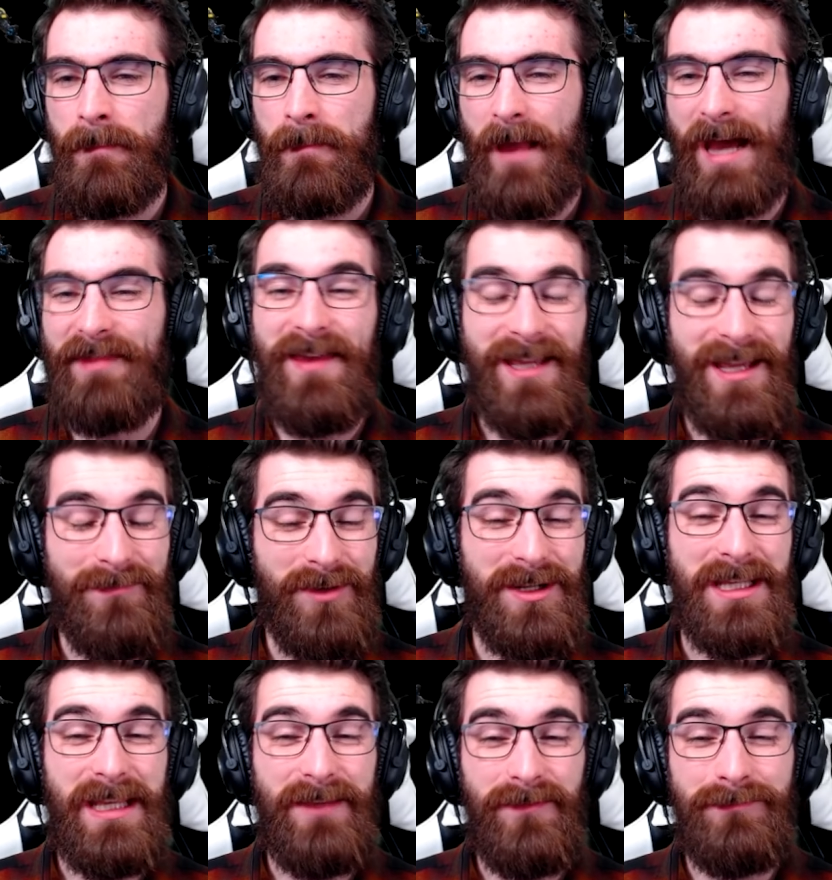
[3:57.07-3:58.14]
I think I'm going
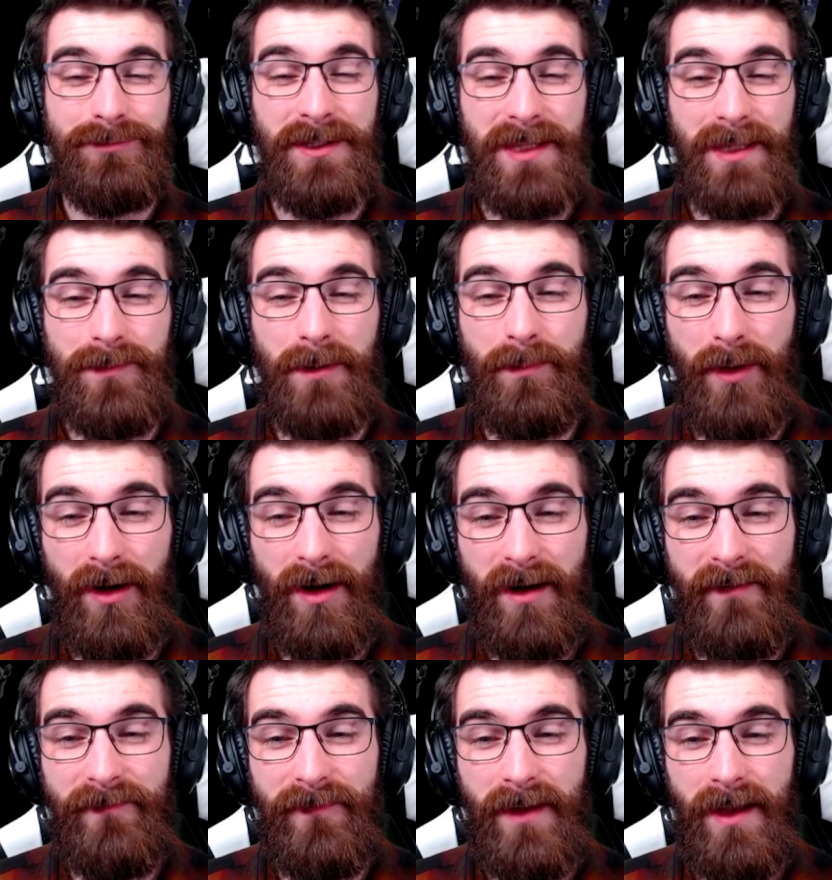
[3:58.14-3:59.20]
to even put them
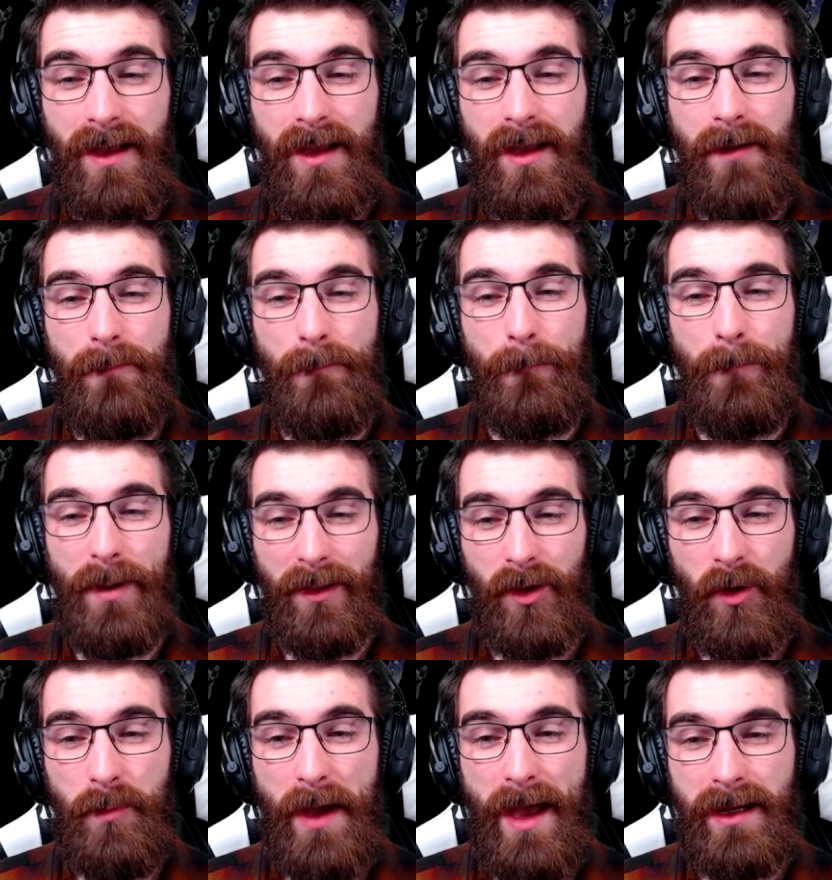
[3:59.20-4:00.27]
above
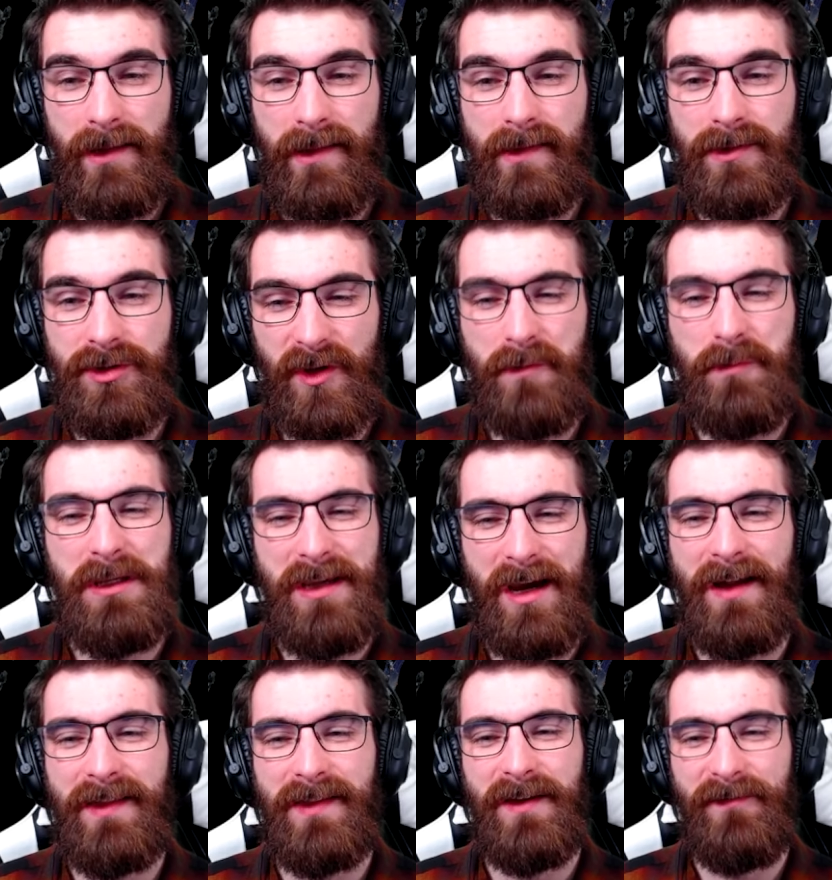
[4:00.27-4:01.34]
Bellowbacks just
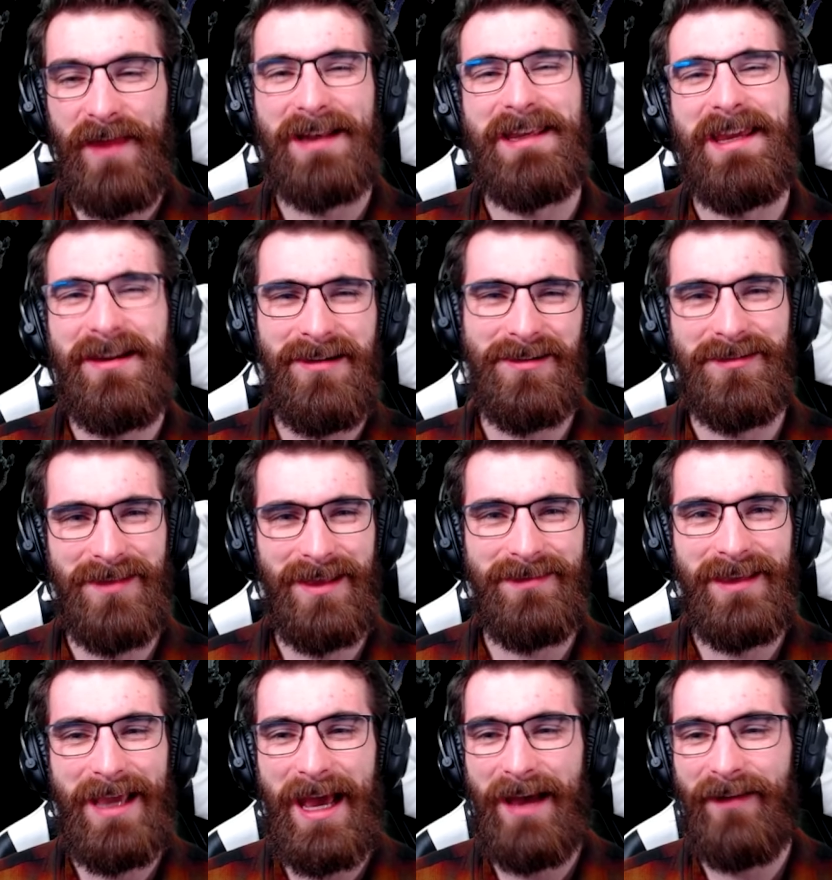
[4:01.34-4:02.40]
because of that character that
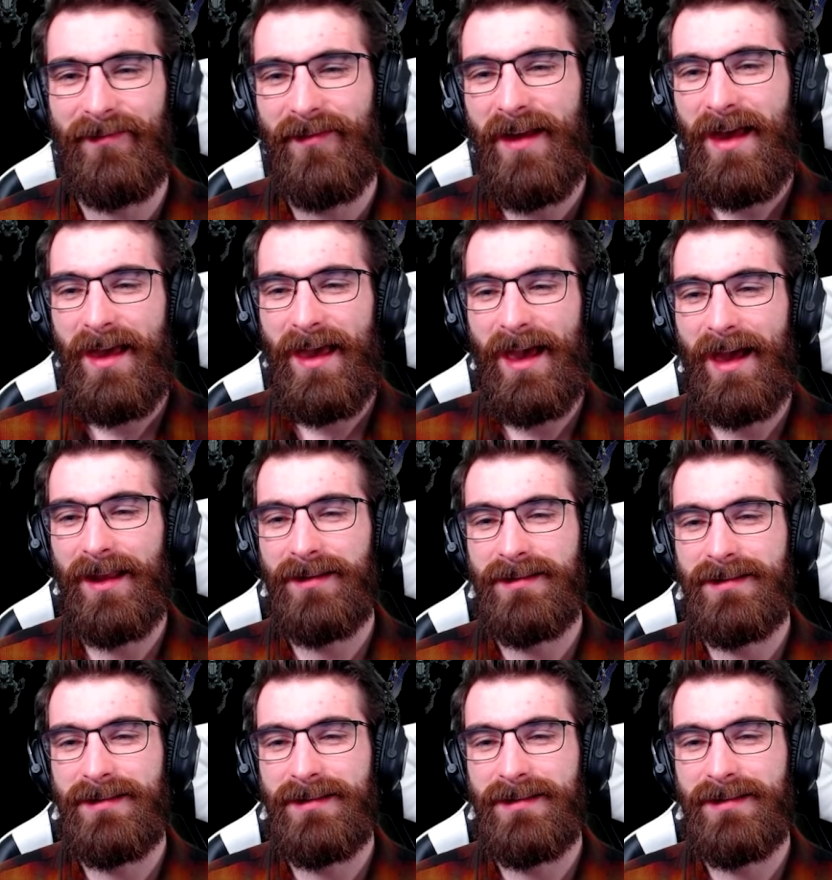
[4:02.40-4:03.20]
they have, and